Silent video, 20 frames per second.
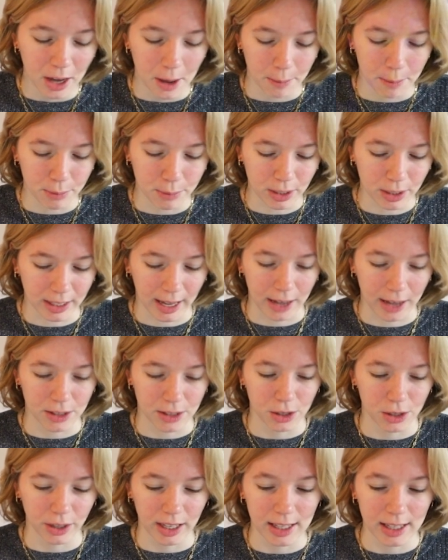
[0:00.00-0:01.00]
But yeah,
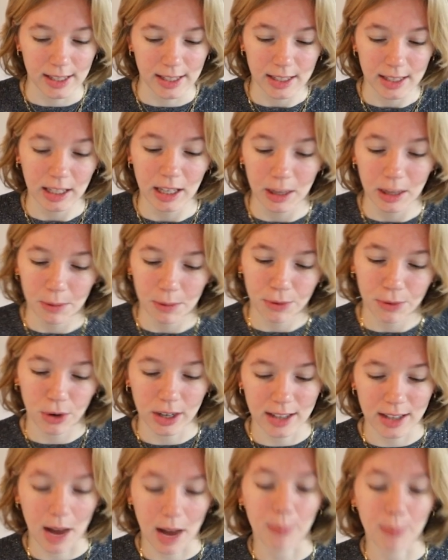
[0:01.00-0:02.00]
so you can see, for
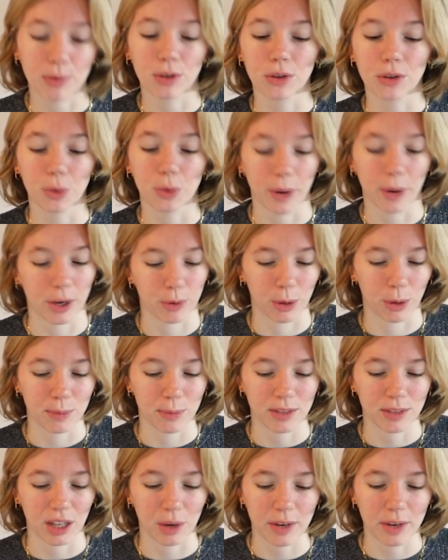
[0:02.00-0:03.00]
example, the When in Rome
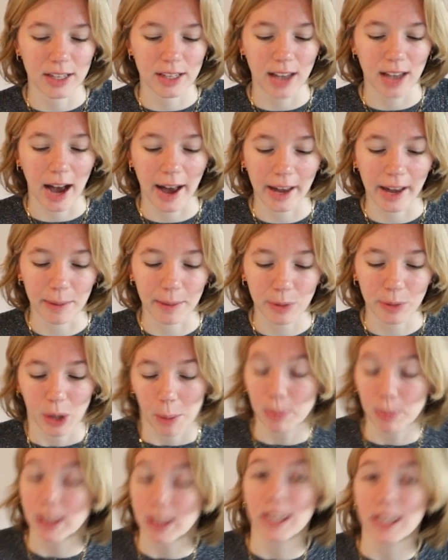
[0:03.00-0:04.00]
series. I am
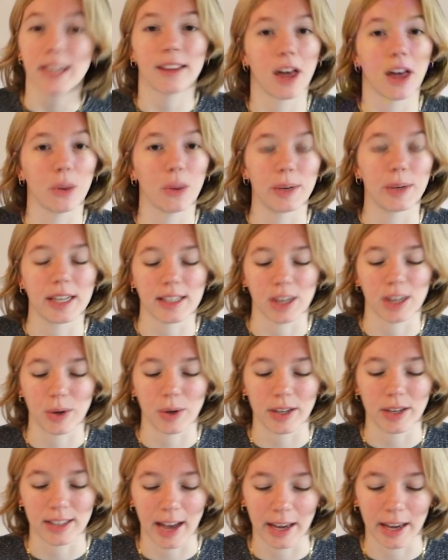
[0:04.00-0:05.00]
completely done with the
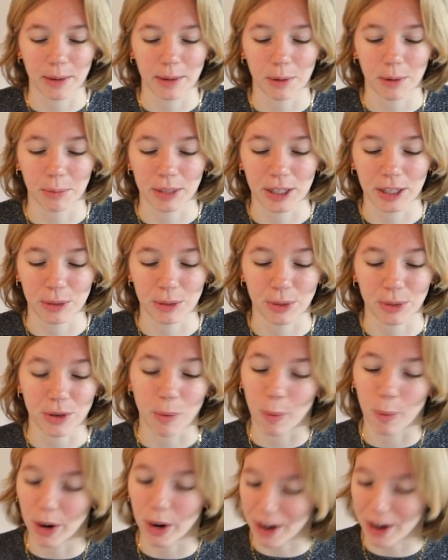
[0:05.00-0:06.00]
series. I completed with
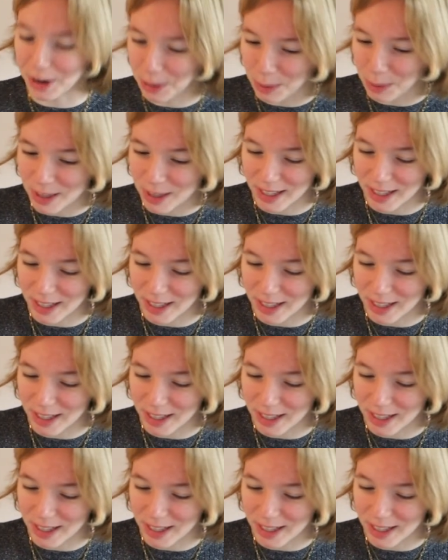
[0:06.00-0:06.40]
100%.